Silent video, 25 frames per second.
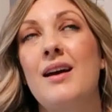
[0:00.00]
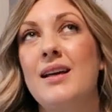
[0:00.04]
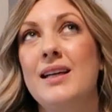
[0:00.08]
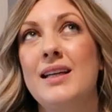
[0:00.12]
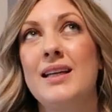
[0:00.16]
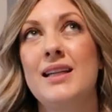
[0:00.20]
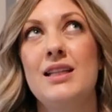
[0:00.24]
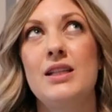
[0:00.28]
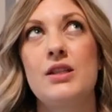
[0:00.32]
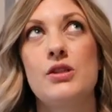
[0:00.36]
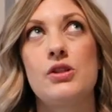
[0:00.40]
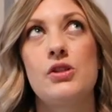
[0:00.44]

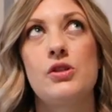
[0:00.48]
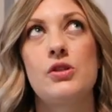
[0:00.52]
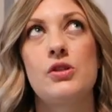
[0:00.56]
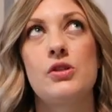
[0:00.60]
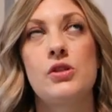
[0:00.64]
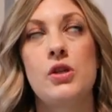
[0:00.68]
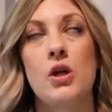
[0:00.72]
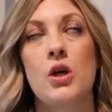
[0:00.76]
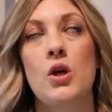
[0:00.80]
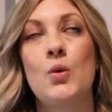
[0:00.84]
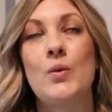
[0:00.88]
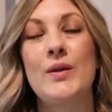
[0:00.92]
It is
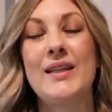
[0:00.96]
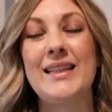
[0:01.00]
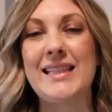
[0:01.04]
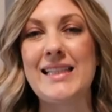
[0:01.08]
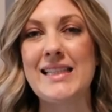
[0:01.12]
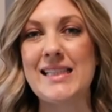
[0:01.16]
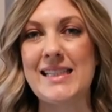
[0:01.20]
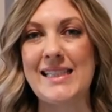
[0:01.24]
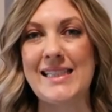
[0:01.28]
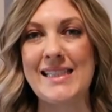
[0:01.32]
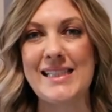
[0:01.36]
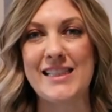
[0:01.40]
so
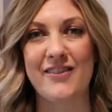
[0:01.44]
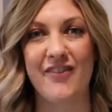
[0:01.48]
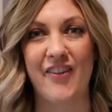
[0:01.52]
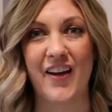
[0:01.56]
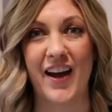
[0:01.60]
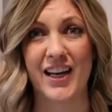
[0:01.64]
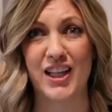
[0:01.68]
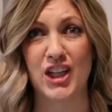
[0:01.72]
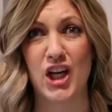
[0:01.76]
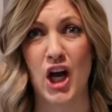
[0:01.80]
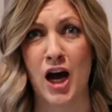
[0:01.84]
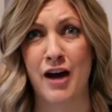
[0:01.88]
easy to
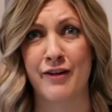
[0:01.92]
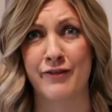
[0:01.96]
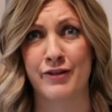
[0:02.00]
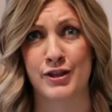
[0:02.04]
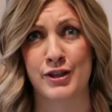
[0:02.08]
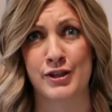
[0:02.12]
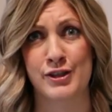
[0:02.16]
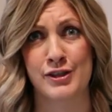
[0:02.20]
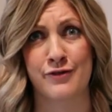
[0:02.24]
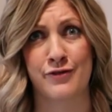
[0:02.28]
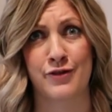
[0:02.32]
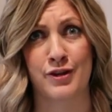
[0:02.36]
find
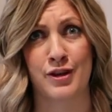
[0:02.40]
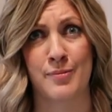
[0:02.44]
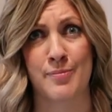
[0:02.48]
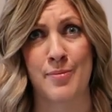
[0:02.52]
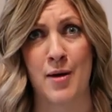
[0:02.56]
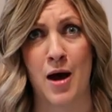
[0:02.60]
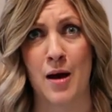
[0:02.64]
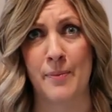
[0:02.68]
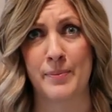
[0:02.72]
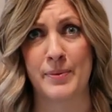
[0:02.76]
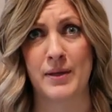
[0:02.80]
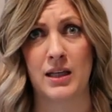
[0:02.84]
covers for the
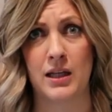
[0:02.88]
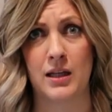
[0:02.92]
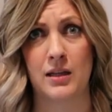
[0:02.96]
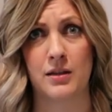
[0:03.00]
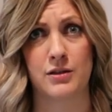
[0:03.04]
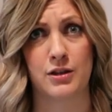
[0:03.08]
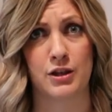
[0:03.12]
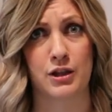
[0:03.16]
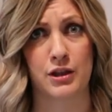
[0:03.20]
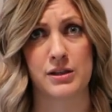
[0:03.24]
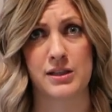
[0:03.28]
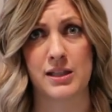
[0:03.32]
Boppy
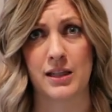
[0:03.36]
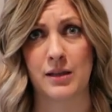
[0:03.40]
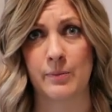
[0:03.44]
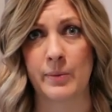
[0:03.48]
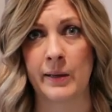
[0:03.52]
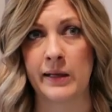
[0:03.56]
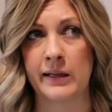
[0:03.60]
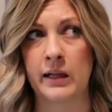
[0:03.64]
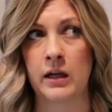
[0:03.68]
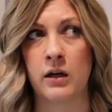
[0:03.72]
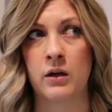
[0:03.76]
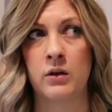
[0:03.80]
nursing
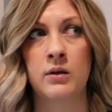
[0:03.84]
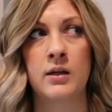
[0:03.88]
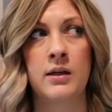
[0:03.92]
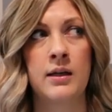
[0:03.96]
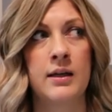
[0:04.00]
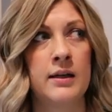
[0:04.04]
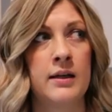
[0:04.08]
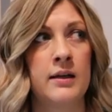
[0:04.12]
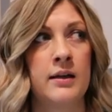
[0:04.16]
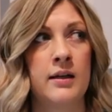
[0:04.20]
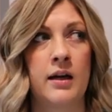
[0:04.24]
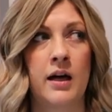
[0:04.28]
pillow.
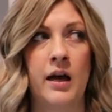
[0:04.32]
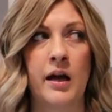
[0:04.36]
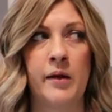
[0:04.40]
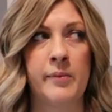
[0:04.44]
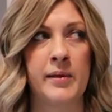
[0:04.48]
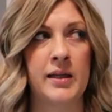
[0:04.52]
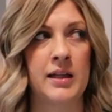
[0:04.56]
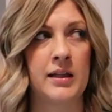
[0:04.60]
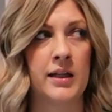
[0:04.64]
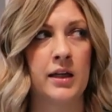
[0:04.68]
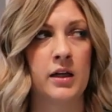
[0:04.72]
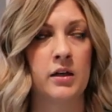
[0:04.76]
I
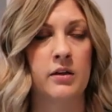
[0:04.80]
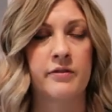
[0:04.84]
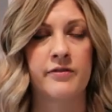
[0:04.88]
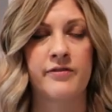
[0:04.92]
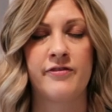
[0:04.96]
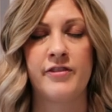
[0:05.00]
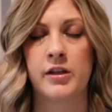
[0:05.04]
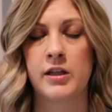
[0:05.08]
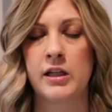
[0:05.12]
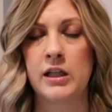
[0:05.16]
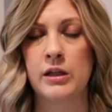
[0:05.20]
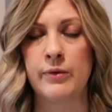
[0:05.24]
mean, they are
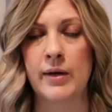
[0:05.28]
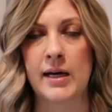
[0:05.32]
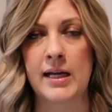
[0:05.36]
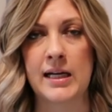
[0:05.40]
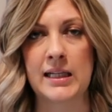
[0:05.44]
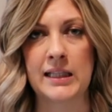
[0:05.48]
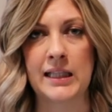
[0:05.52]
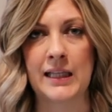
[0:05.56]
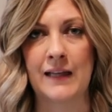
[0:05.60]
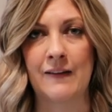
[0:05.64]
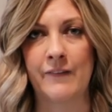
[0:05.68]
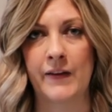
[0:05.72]
very
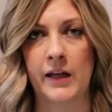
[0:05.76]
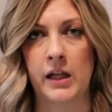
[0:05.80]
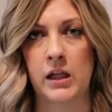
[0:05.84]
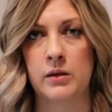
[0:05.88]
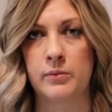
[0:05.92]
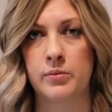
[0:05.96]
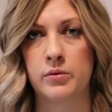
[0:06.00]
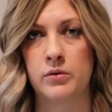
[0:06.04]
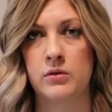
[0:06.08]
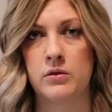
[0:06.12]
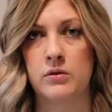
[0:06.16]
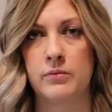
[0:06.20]
readily
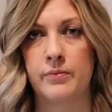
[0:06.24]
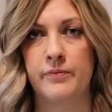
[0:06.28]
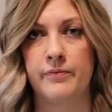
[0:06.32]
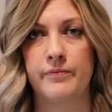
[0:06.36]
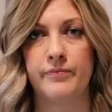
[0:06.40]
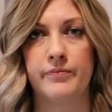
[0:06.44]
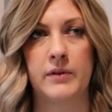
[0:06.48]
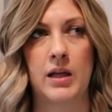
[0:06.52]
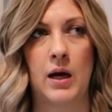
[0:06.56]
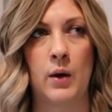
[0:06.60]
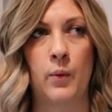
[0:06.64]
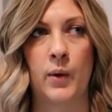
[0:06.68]
available,
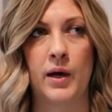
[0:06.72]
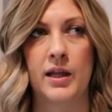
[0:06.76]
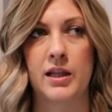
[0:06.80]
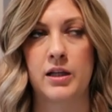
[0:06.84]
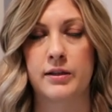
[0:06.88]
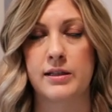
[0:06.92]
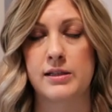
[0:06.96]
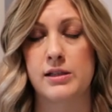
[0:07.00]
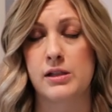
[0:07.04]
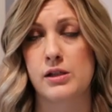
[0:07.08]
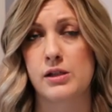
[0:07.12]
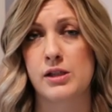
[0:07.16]

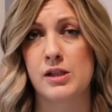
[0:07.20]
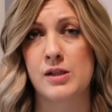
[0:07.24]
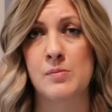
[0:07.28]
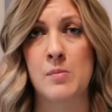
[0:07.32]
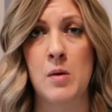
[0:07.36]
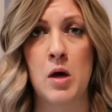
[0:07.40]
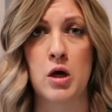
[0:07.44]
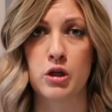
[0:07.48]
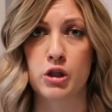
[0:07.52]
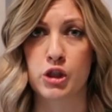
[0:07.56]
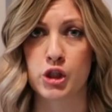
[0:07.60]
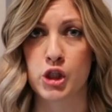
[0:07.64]
whether it's a
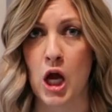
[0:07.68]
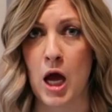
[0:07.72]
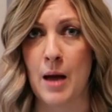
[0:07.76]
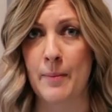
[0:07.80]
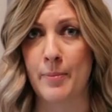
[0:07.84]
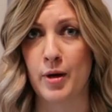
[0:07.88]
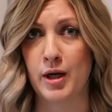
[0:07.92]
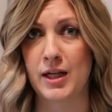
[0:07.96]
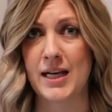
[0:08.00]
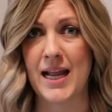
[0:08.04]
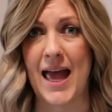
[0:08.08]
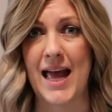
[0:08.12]
small
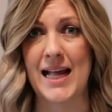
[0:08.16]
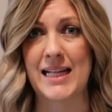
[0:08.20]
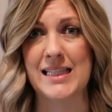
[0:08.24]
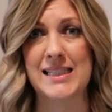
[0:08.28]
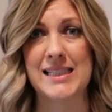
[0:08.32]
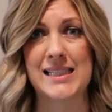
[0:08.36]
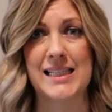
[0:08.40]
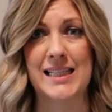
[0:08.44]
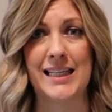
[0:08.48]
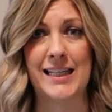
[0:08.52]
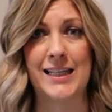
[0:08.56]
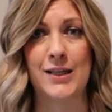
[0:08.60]
shop on
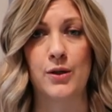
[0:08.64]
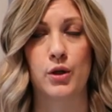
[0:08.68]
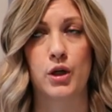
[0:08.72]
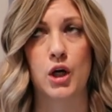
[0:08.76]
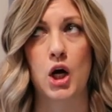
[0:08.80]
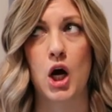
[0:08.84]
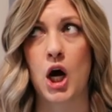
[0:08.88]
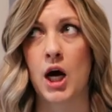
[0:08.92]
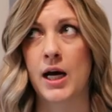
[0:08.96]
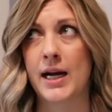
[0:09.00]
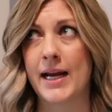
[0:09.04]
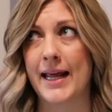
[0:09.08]
Etsy or
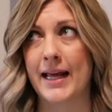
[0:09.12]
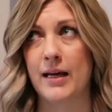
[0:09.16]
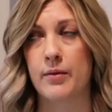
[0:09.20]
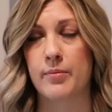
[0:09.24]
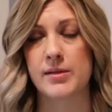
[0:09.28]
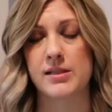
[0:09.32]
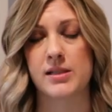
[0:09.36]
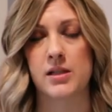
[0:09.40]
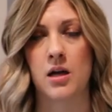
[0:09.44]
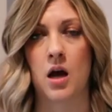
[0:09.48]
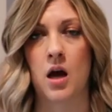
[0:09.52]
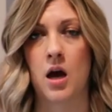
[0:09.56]
on
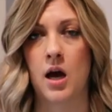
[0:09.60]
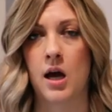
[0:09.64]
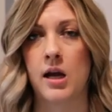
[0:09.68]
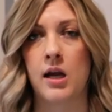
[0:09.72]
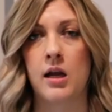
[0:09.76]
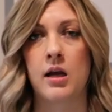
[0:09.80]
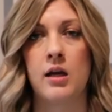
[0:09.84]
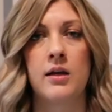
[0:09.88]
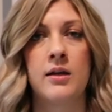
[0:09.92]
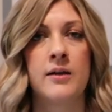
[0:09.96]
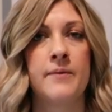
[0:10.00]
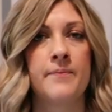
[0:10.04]

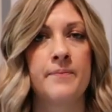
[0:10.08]
Amazon.